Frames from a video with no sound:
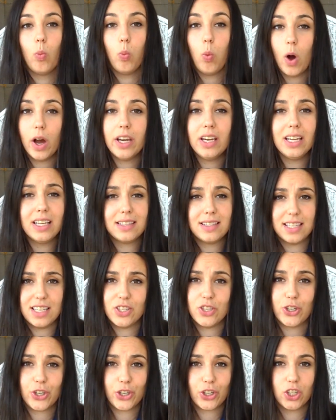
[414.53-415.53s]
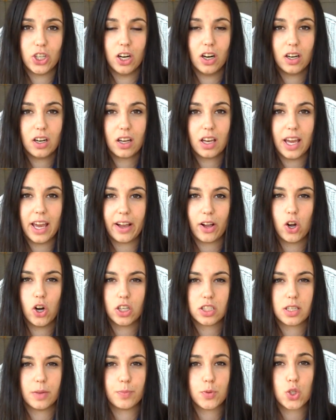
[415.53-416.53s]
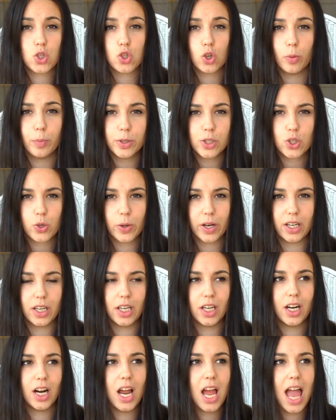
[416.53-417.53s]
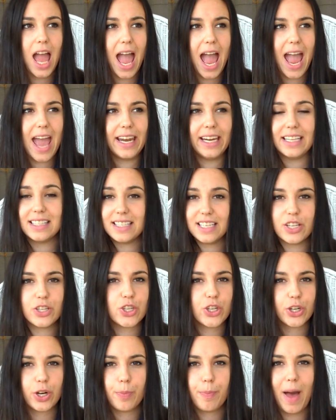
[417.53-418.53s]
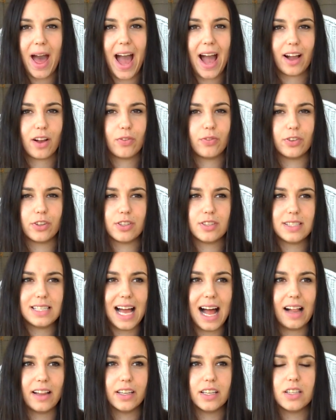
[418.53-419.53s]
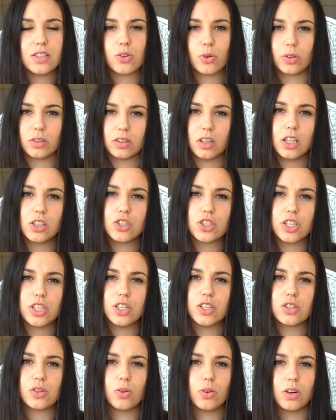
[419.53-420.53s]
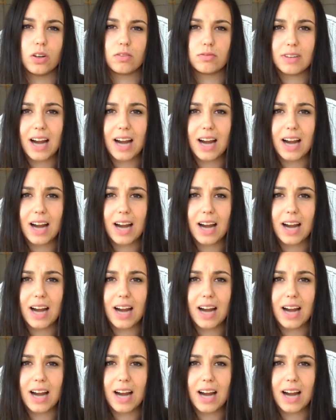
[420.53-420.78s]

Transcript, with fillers: one, it's easier to cook, it cooks up so much quicker and it's easier to pack for salads or lunches or